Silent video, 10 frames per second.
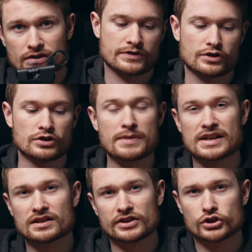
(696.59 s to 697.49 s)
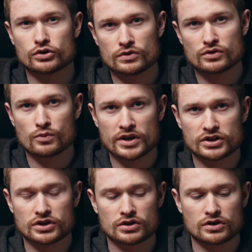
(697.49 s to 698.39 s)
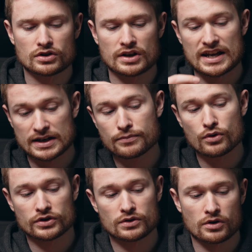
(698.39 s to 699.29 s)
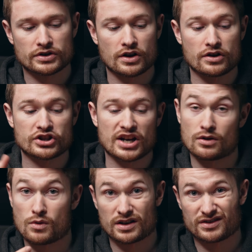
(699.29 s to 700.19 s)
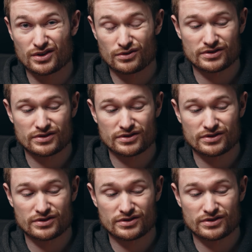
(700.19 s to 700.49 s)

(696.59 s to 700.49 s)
So you basically choose which input you want to go to channel 1 and 2.